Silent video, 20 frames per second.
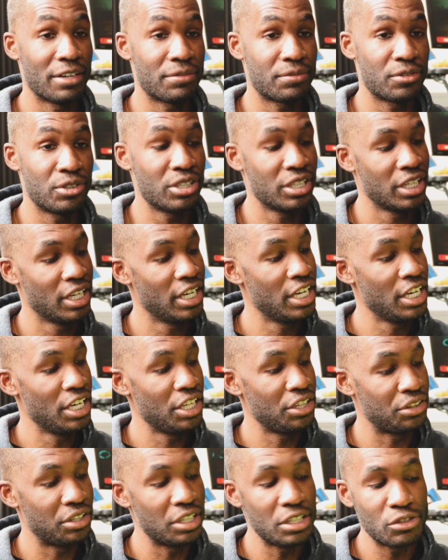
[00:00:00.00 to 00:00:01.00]
effort,
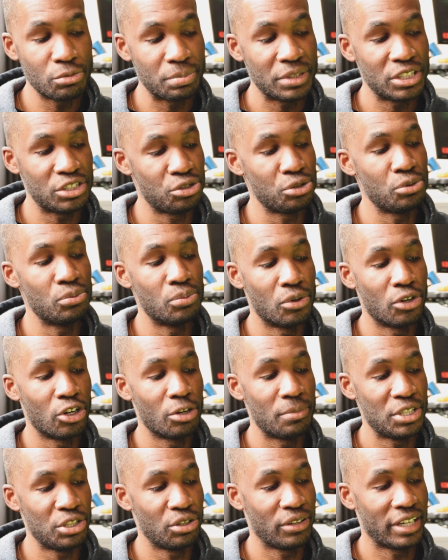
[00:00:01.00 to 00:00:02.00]
these will be too
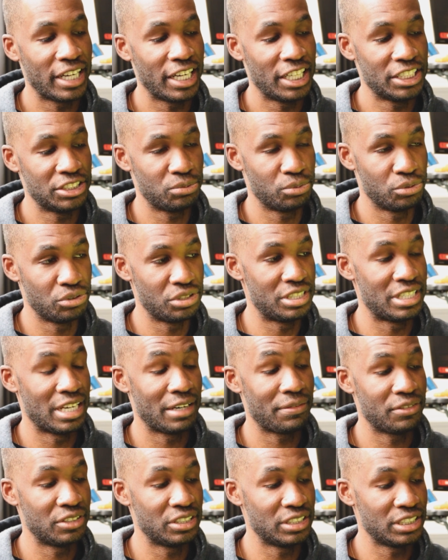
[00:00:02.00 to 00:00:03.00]
warm and your hands will
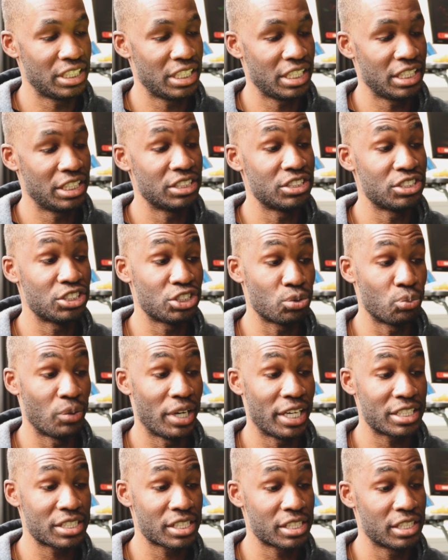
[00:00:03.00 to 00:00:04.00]
definitely
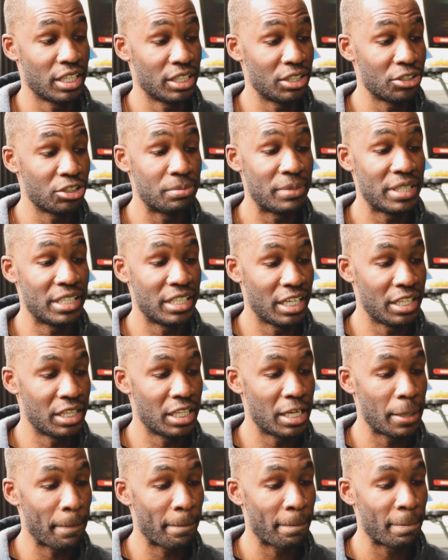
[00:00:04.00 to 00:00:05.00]
sweat a little bit in
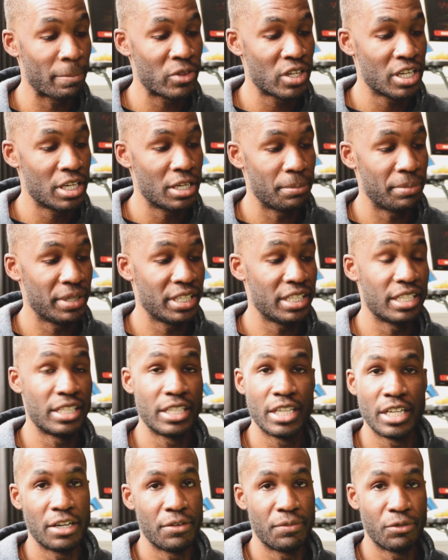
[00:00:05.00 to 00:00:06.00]
them. But
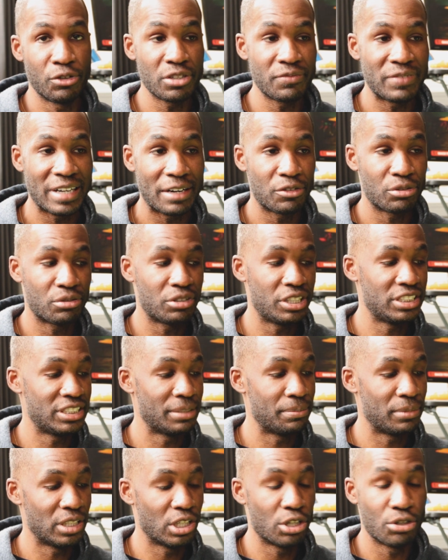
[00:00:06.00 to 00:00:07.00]
45 degrees
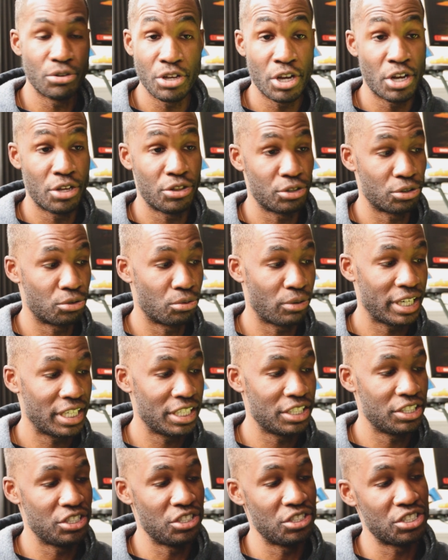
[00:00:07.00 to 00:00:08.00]
and below, they're
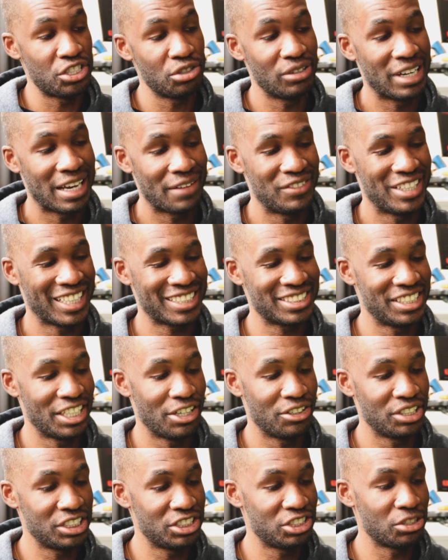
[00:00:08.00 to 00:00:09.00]
great. You still have
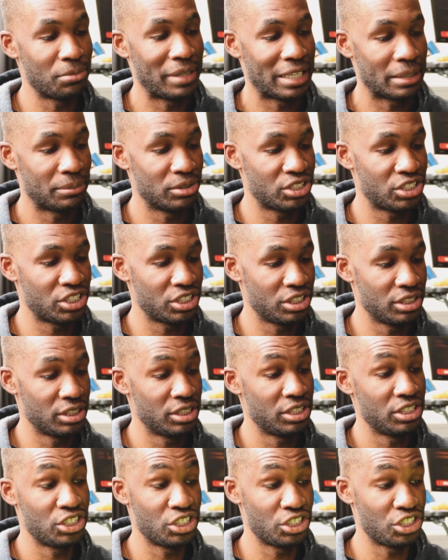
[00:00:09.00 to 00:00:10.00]
dexterity to be able to
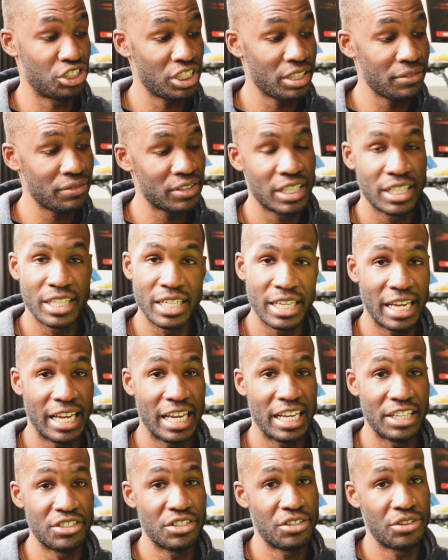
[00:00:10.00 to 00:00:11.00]
shift,
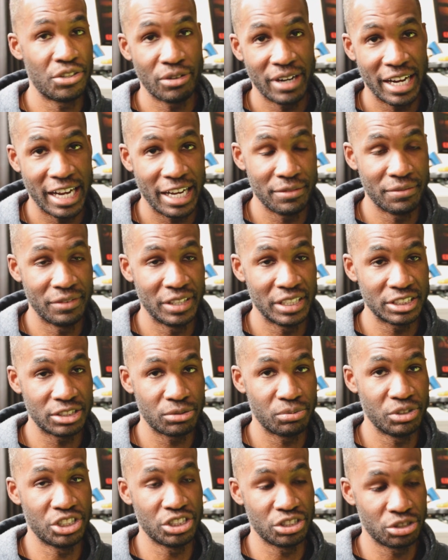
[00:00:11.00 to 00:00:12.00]
and they're high
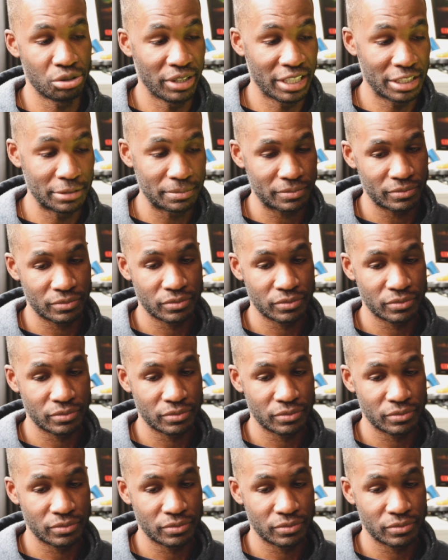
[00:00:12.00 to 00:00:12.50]
vis, which is great.